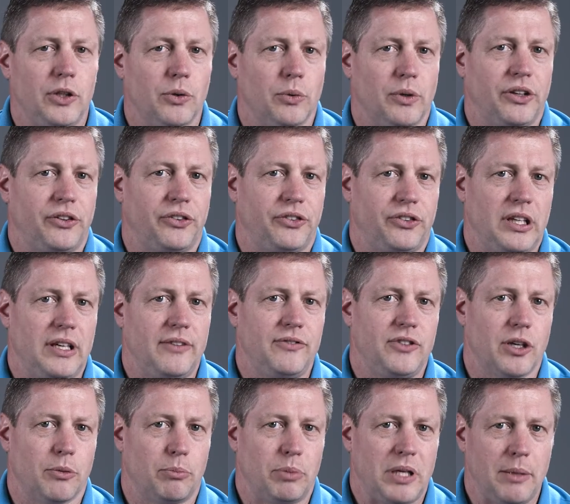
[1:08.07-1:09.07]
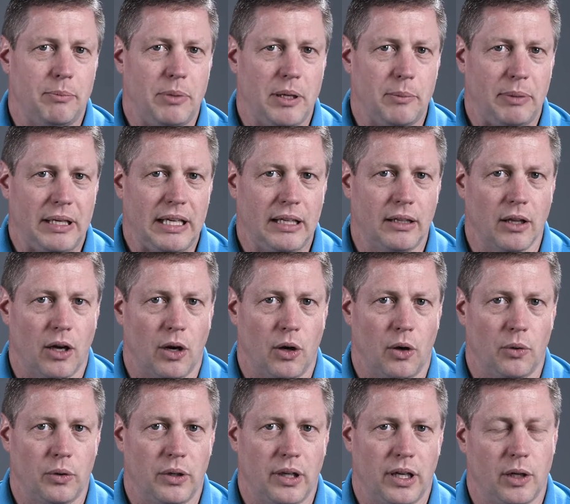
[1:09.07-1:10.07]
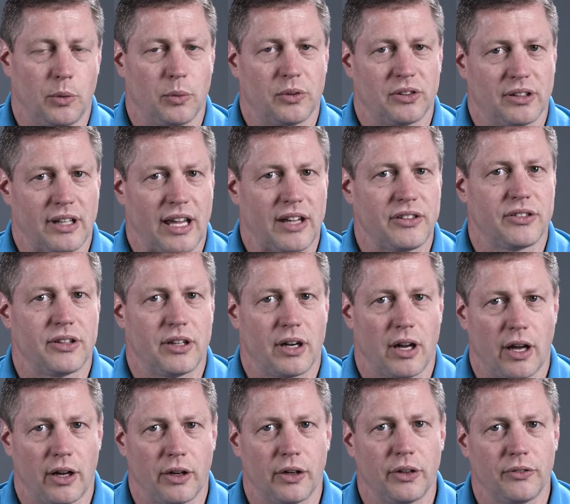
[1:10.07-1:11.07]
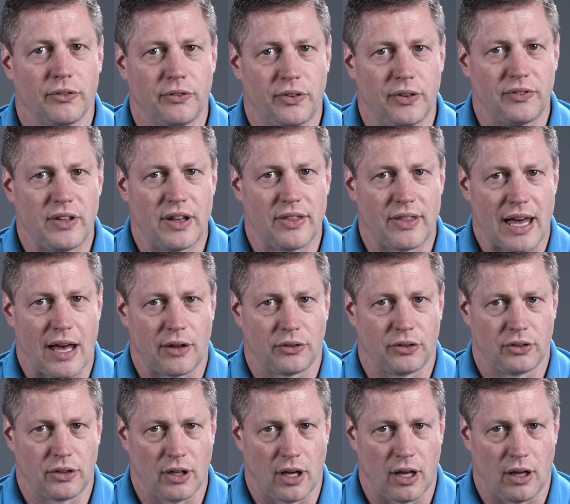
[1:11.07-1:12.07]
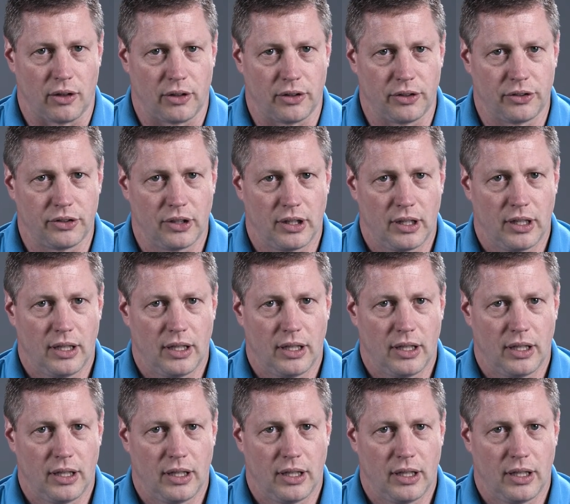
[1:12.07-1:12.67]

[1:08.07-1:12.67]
you received your PPP loan and it was less than $150,000,